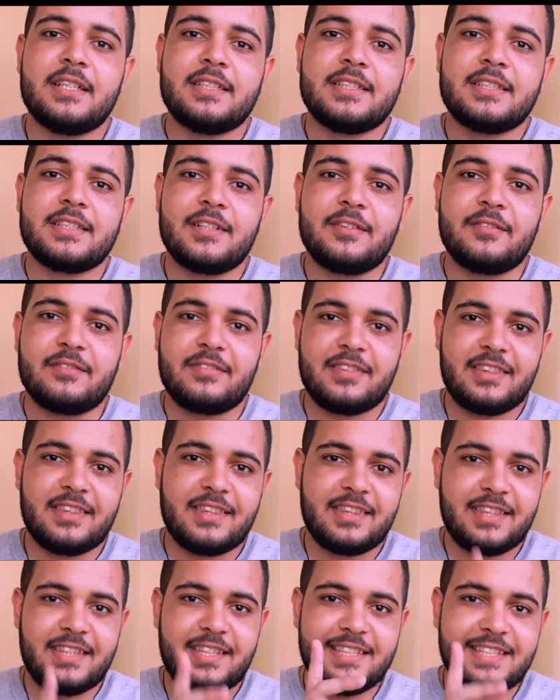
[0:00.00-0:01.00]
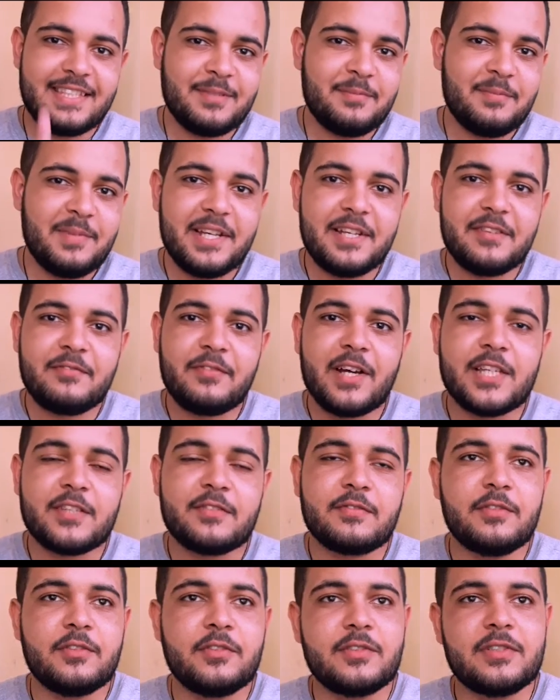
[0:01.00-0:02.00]
So this is my advice
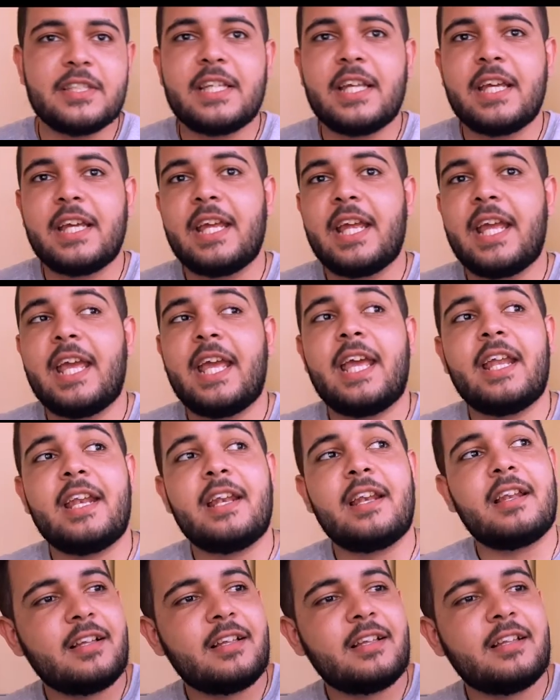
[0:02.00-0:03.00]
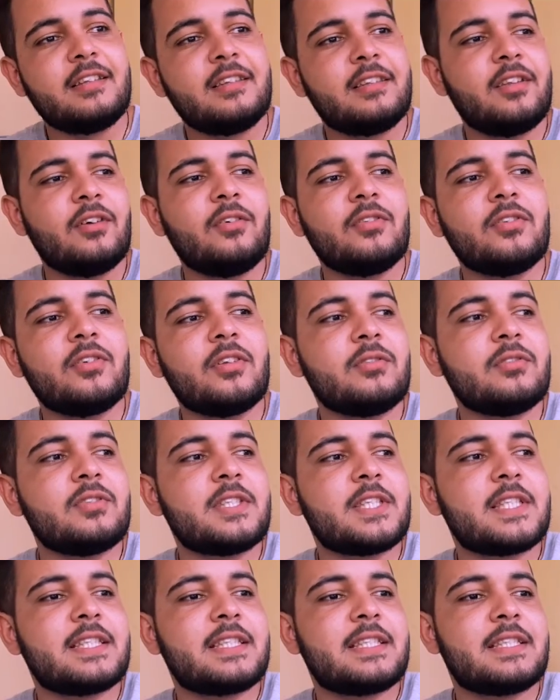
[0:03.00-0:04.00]
for you today. And don't
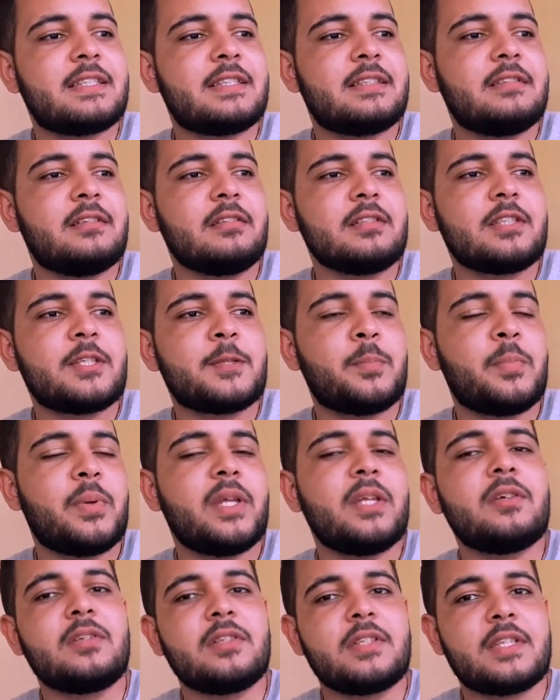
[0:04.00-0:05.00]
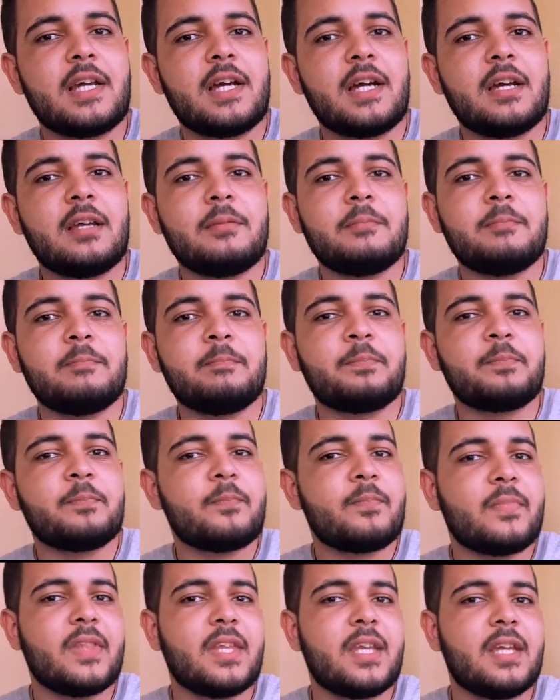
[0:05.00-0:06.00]
spend your time
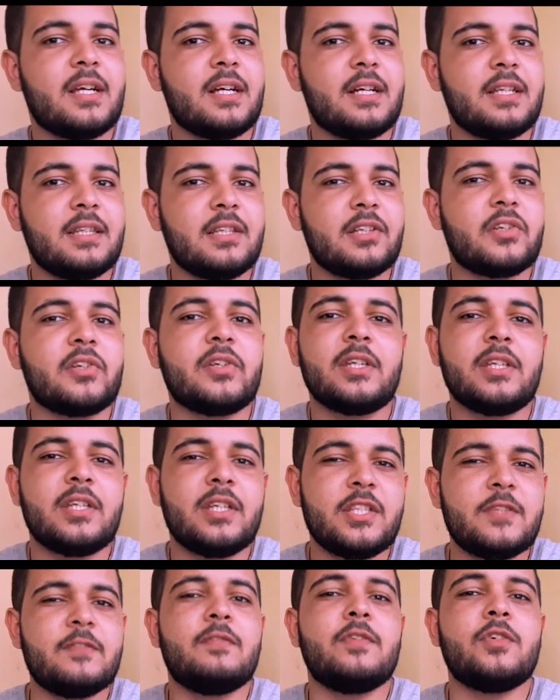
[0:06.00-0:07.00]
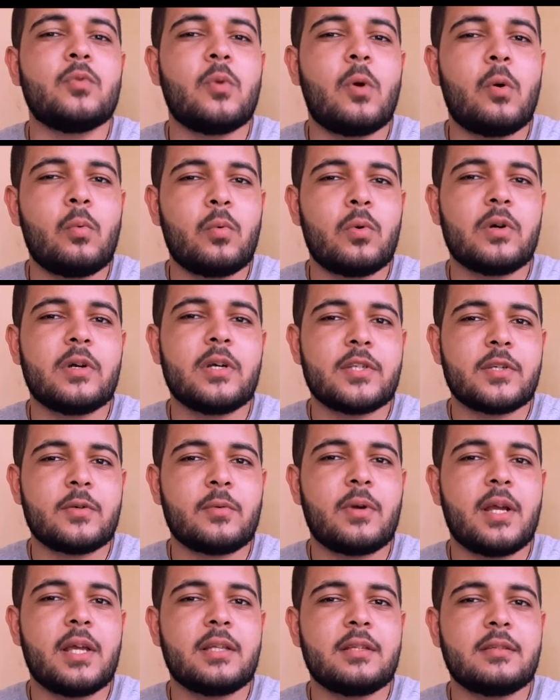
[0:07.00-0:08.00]
learning individual words,
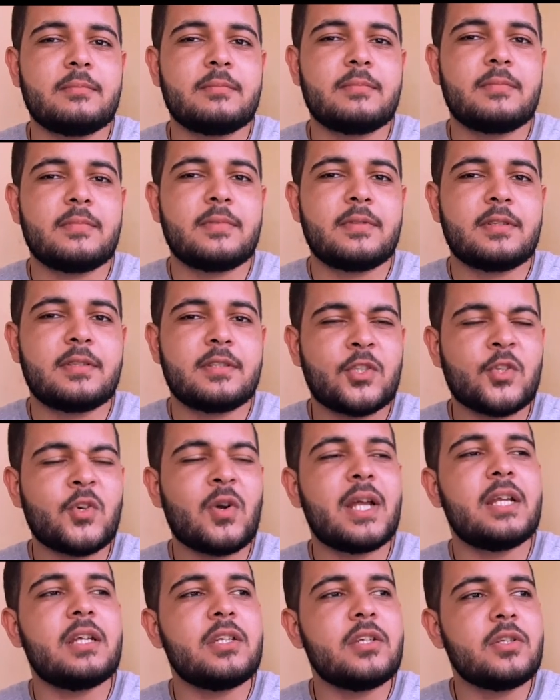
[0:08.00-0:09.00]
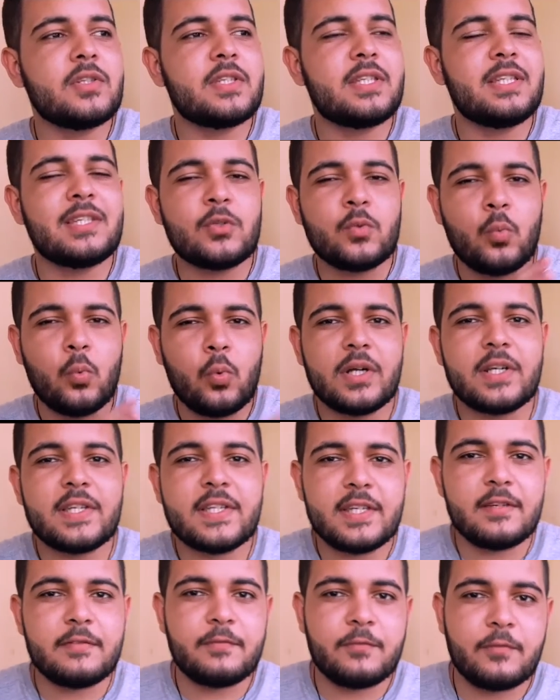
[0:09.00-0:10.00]
right? Try to use these words
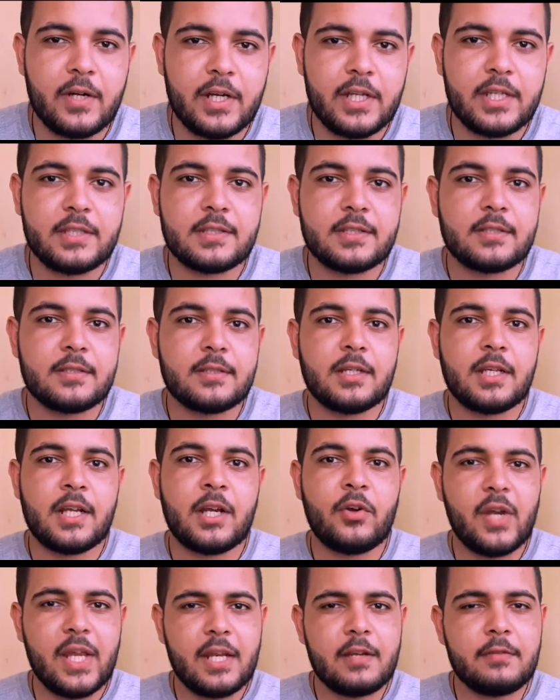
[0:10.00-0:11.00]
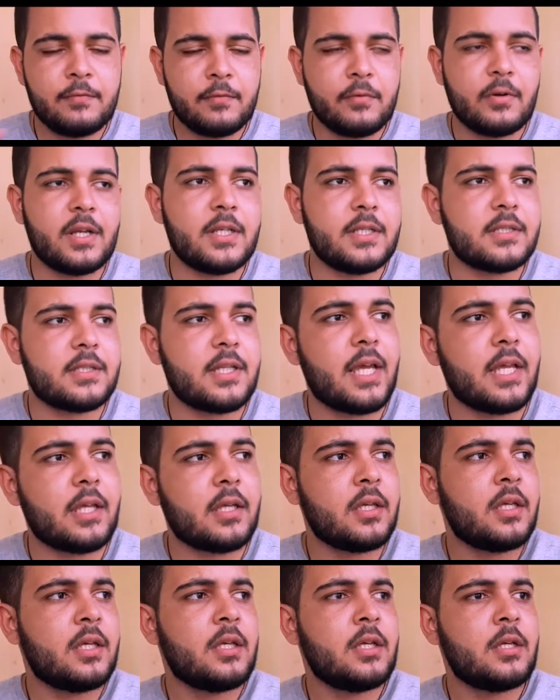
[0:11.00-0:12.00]
in a phrase. Create a phrase like
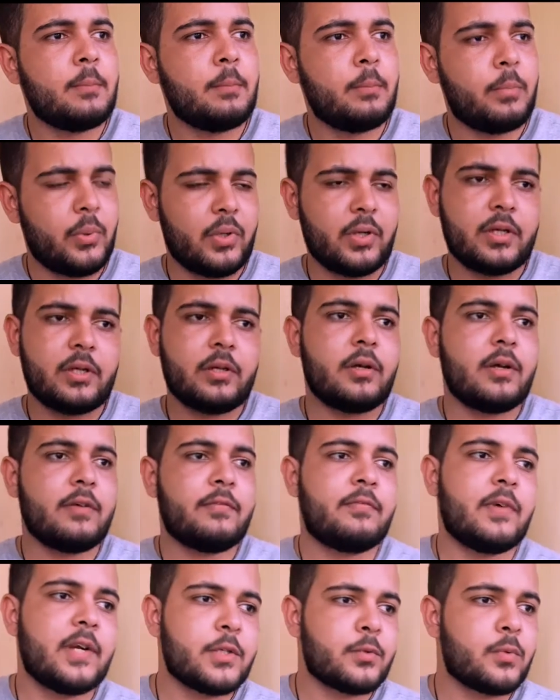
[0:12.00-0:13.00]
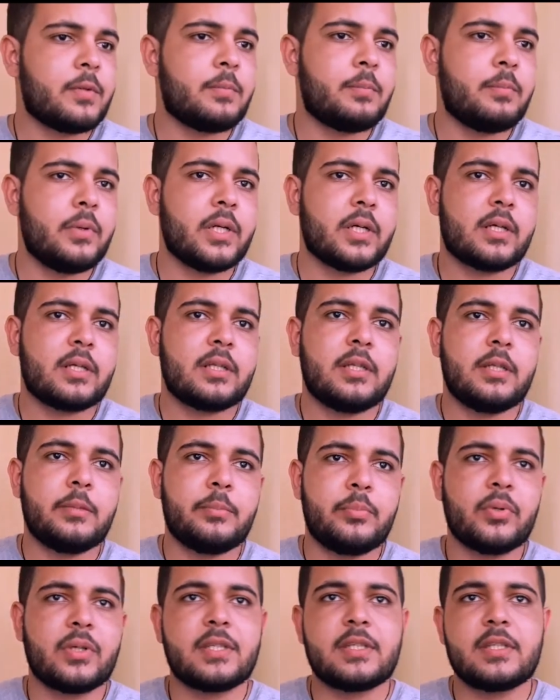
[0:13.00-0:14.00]
book, a phrase with book. The
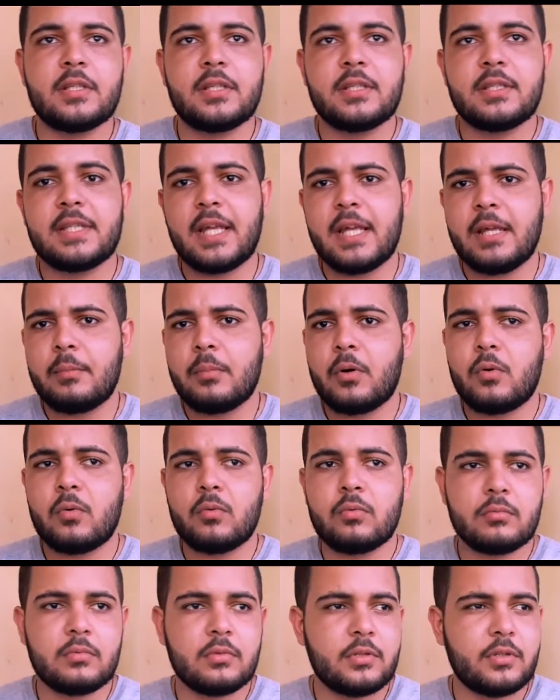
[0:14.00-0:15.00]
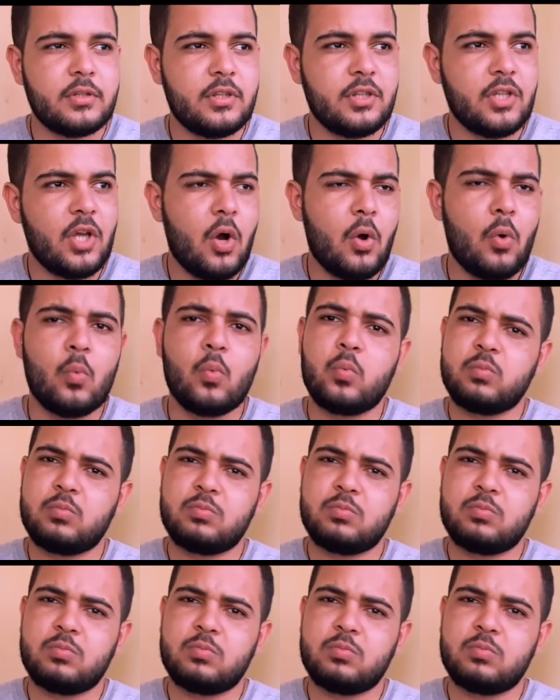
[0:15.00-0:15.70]
book's on the table. No,